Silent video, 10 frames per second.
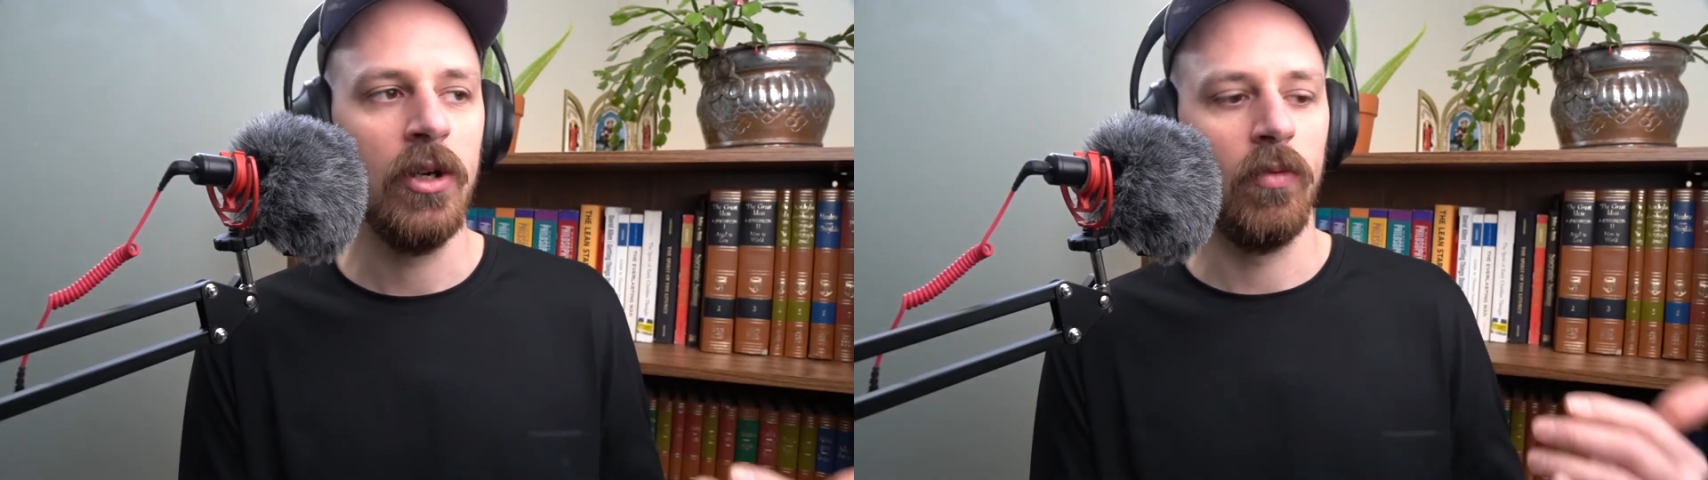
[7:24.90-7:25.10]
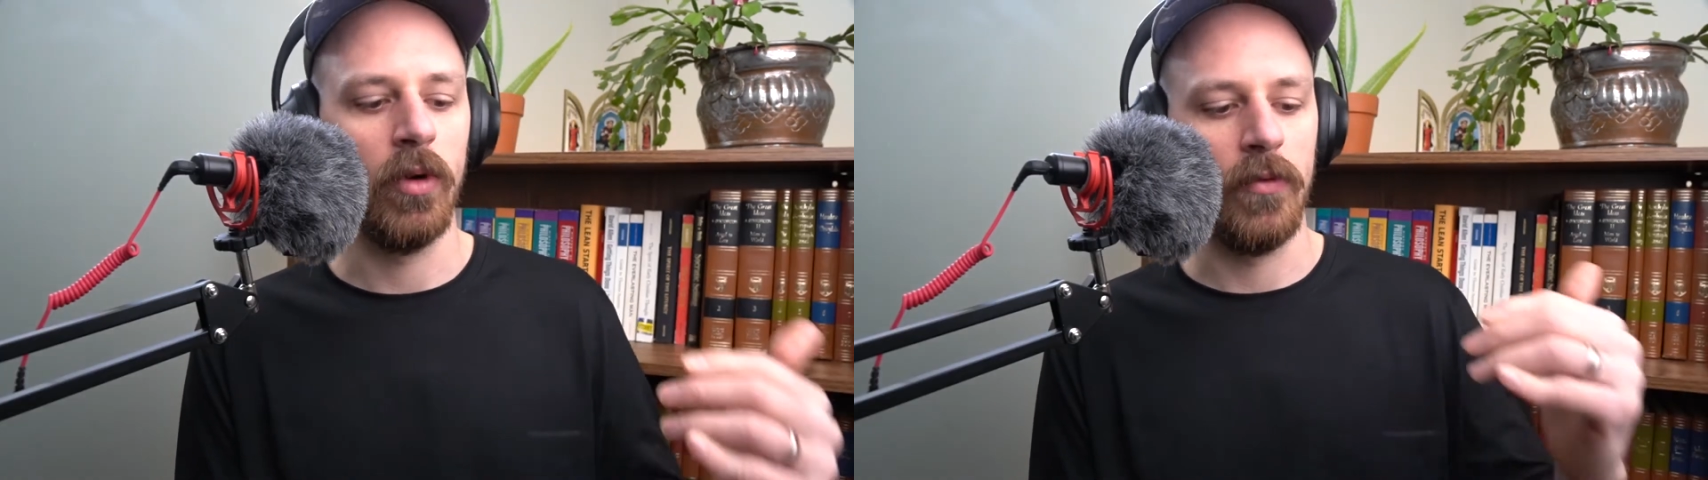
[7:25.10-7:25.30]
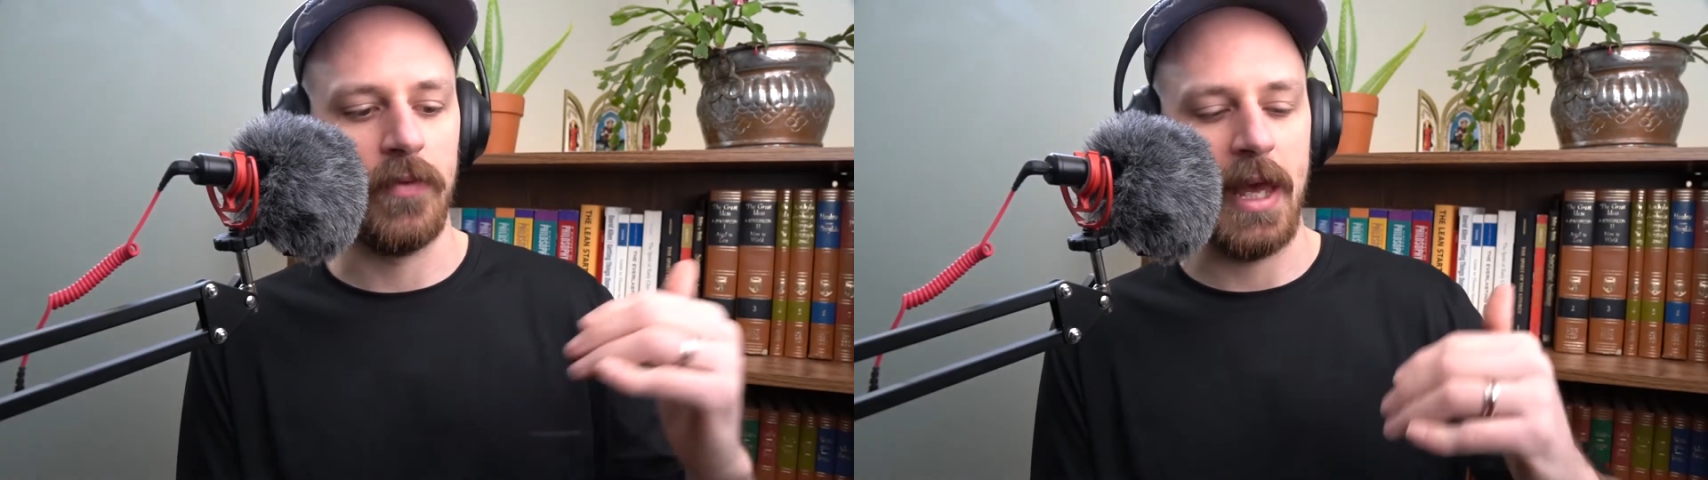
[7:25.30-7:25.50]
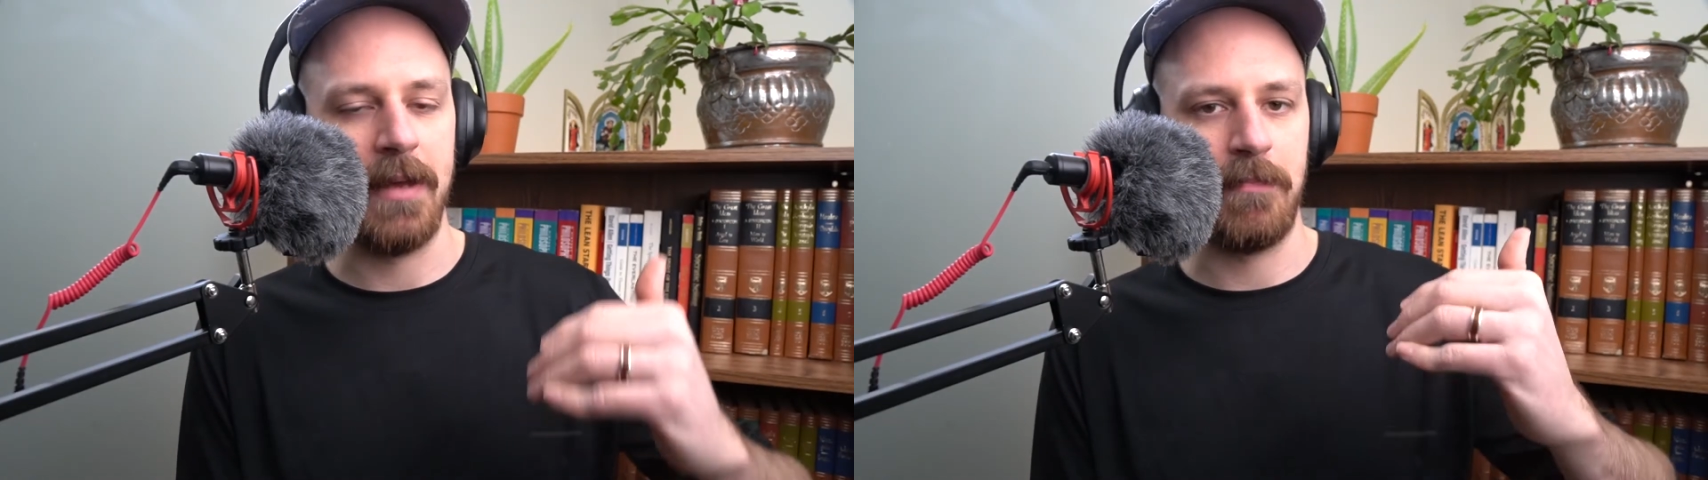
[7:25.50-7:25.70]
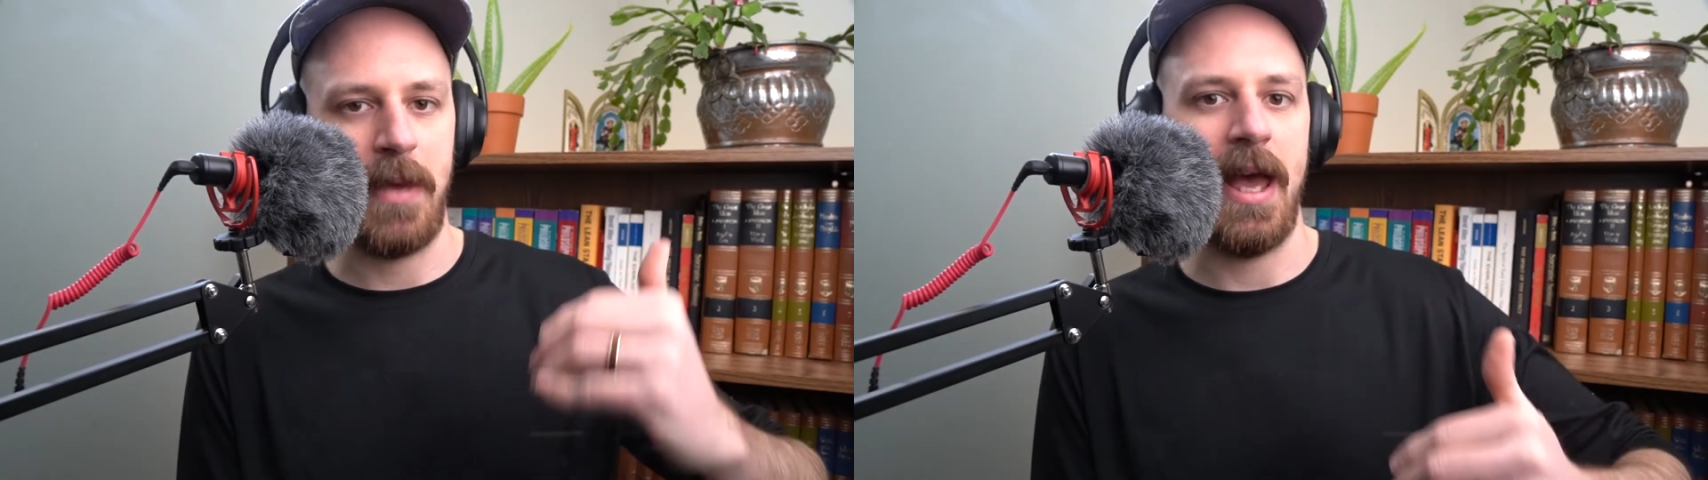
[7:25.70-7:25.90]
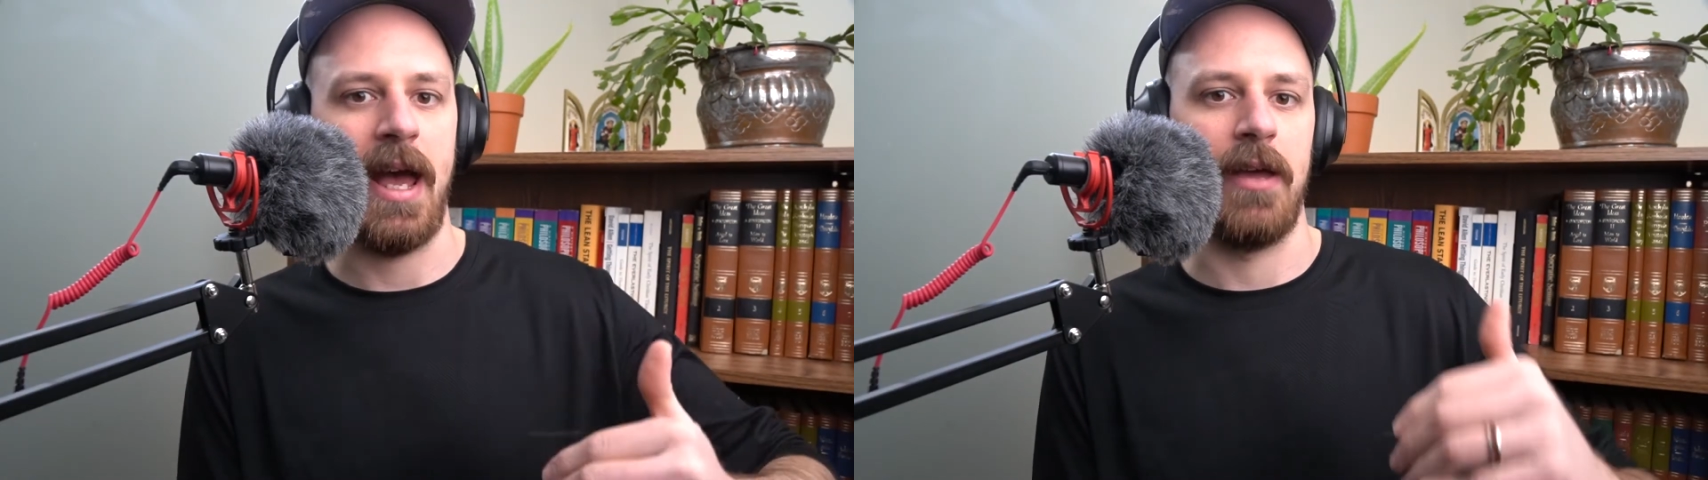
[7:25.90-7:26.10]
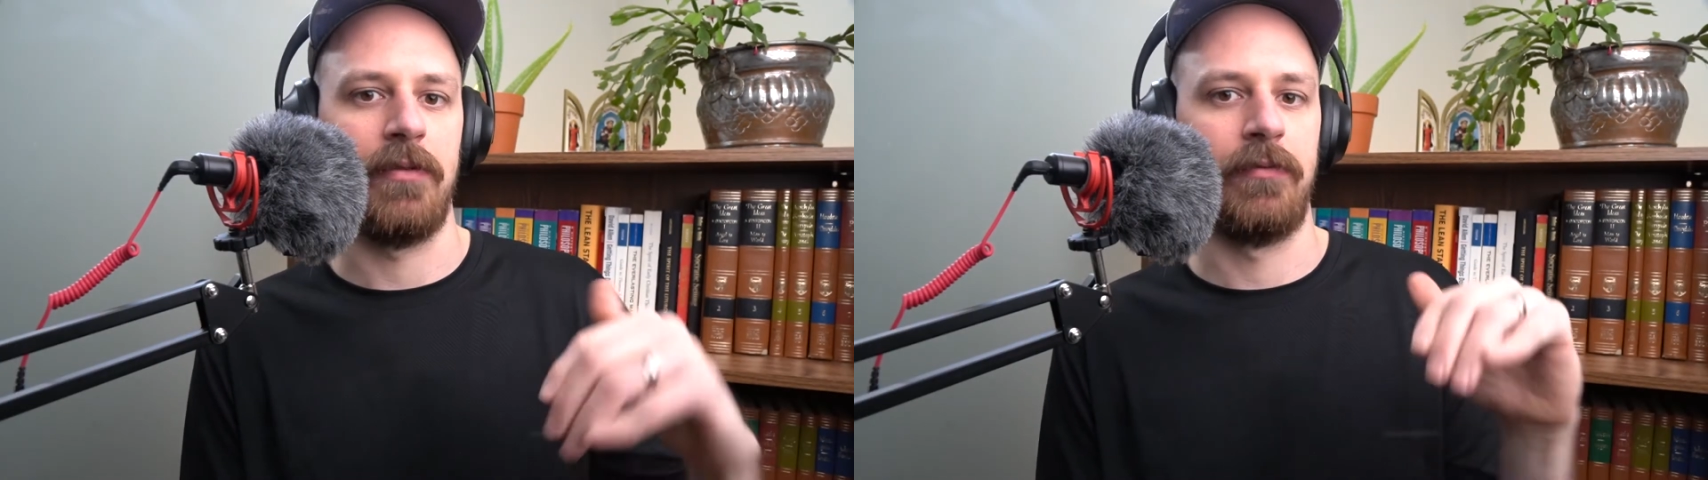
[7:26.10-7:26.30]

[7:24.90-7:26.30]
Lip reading: Well, that path